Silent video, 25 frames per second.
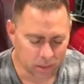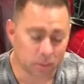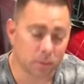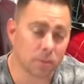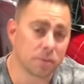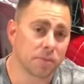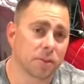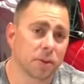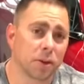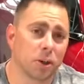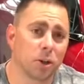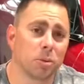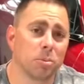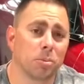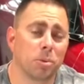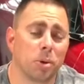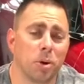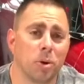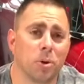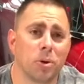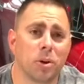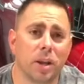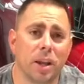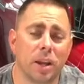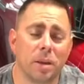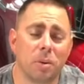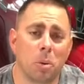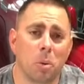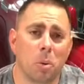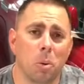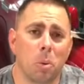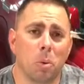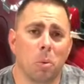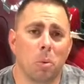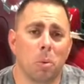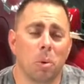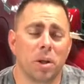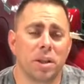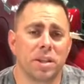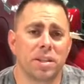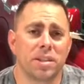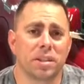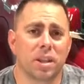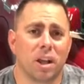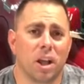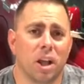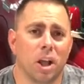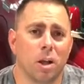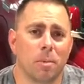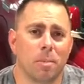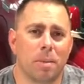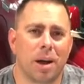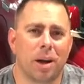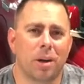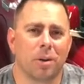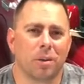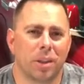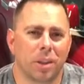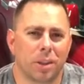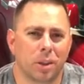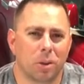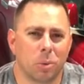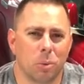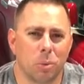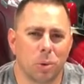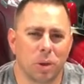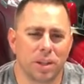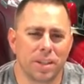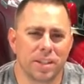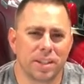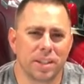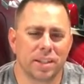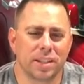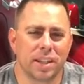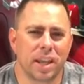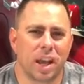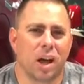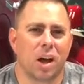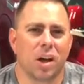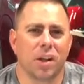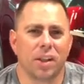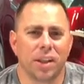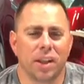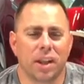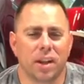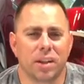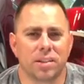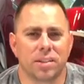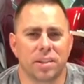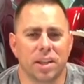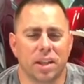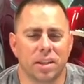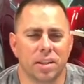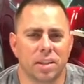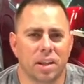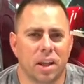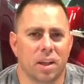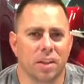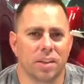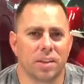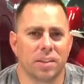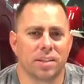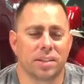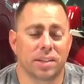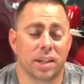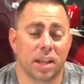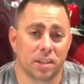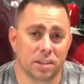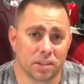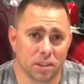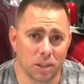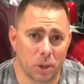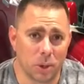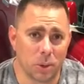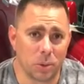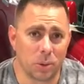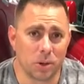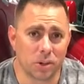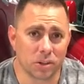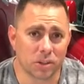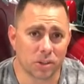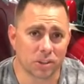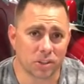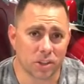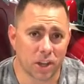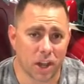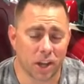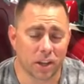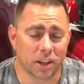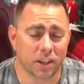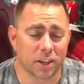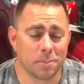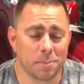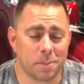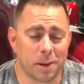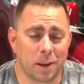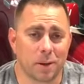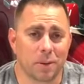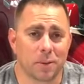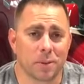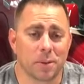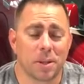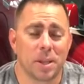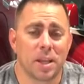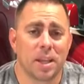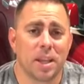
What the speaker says: Referral Program. What is it all about? Like, what is it that all these Tesla owners are talking about?